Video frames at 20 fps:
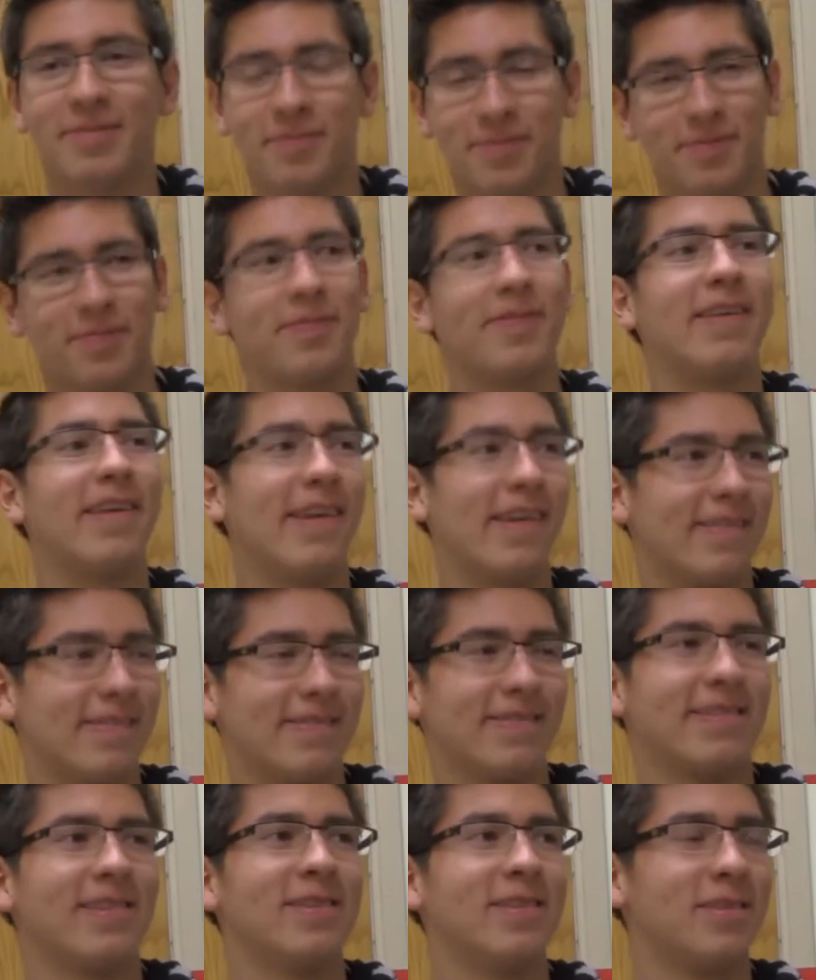
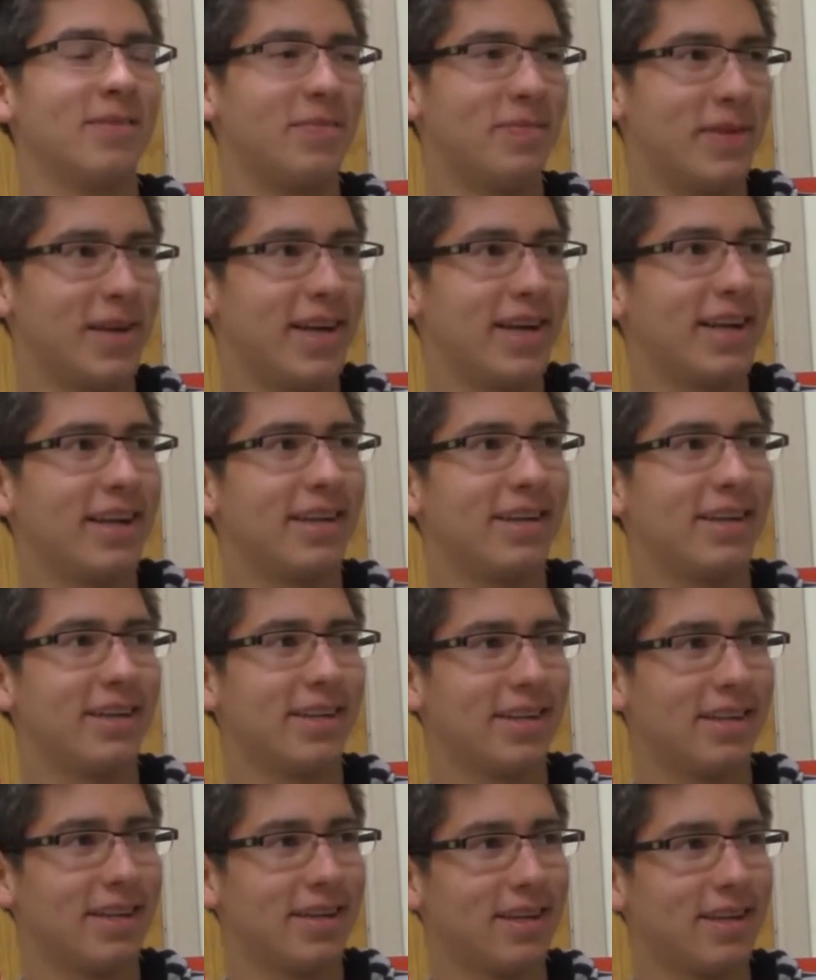was bad.
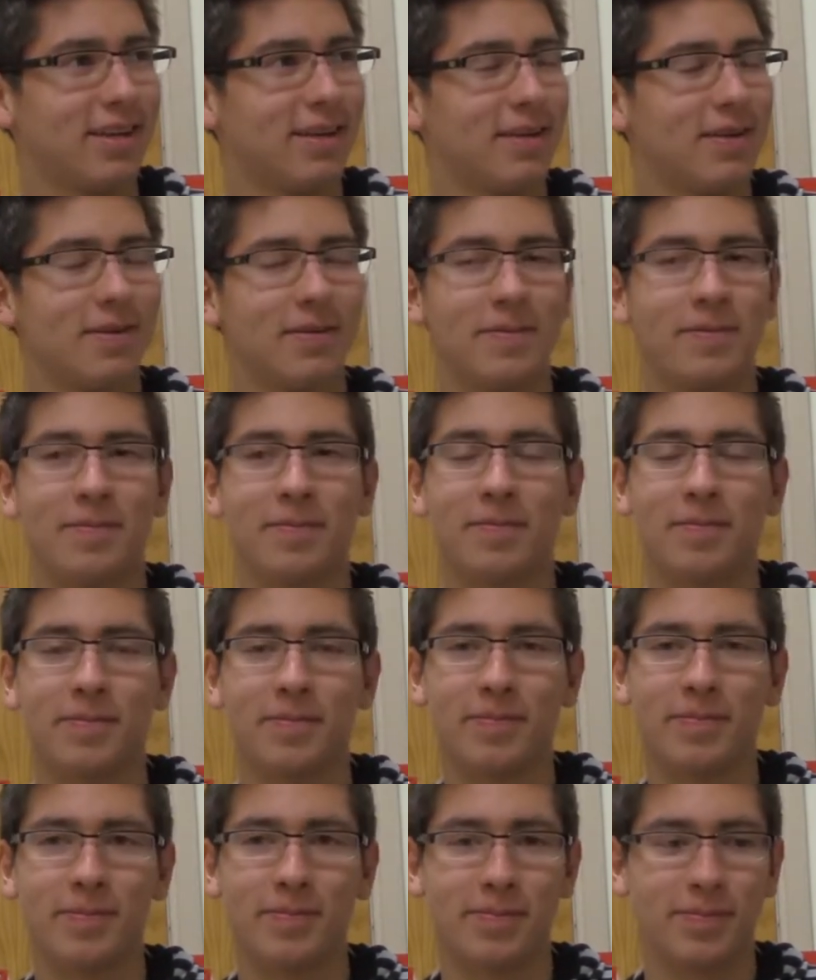why why
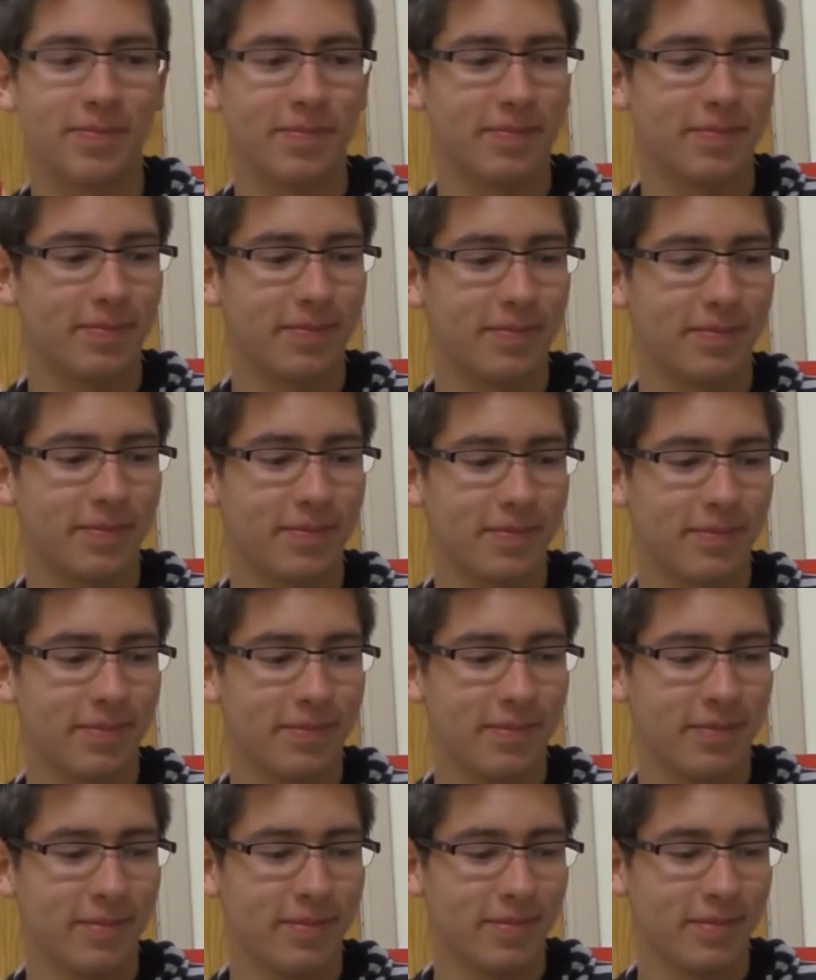was it such a struggle? Like
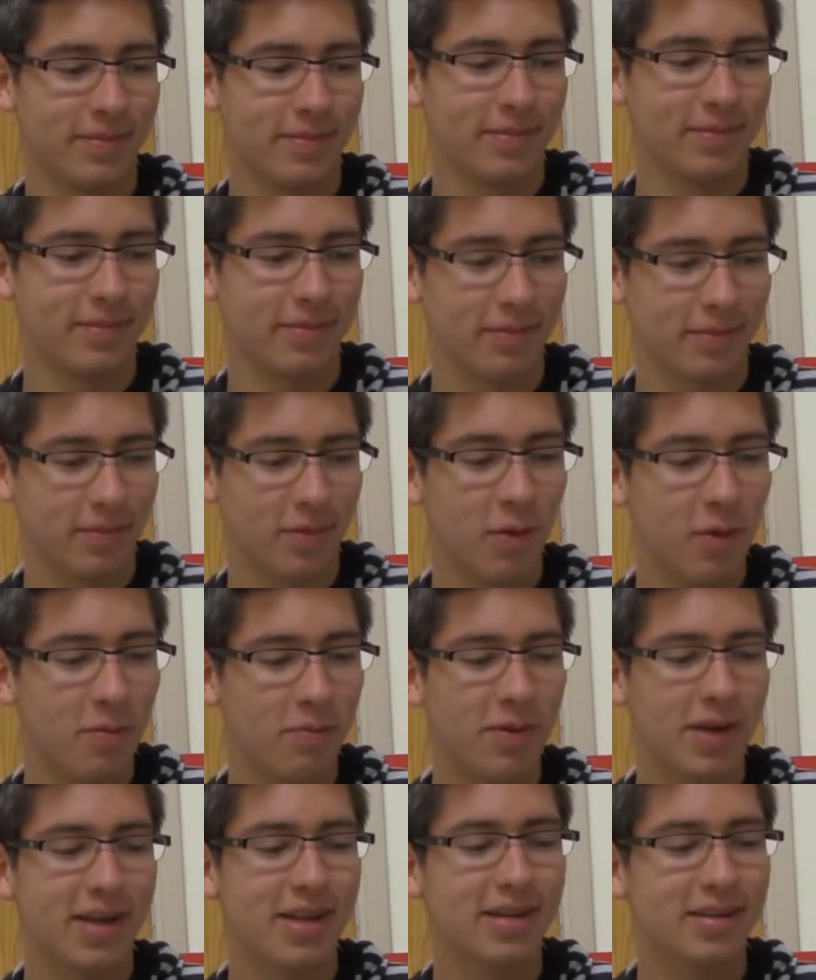why was it?
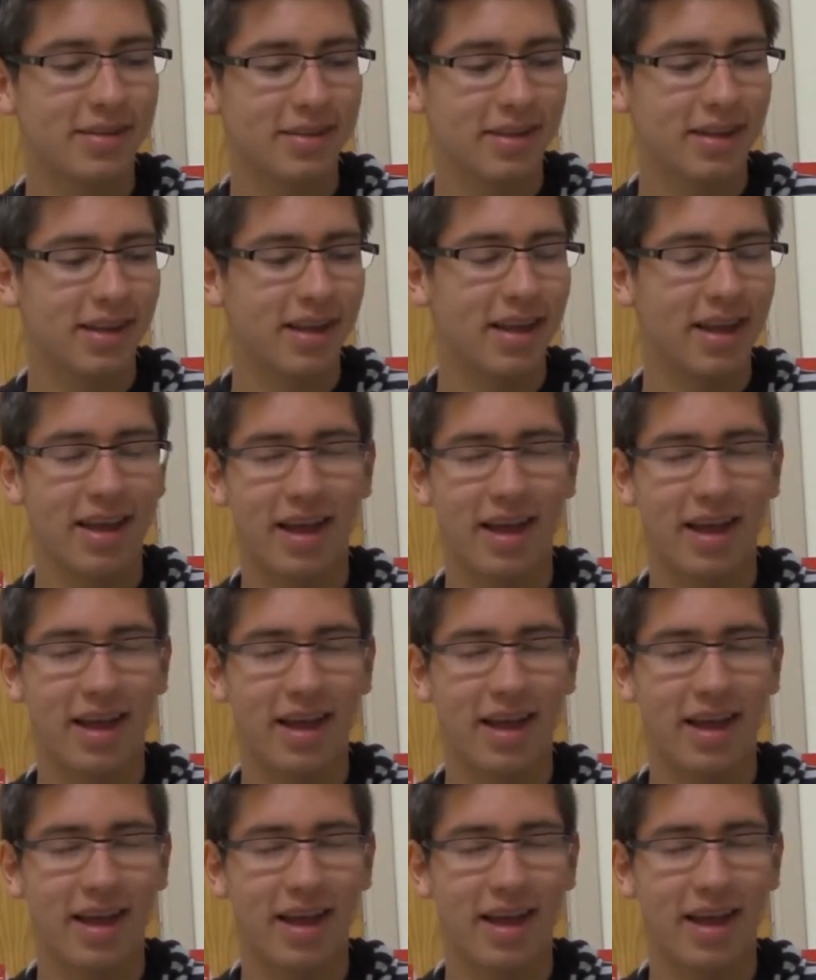Well, because you...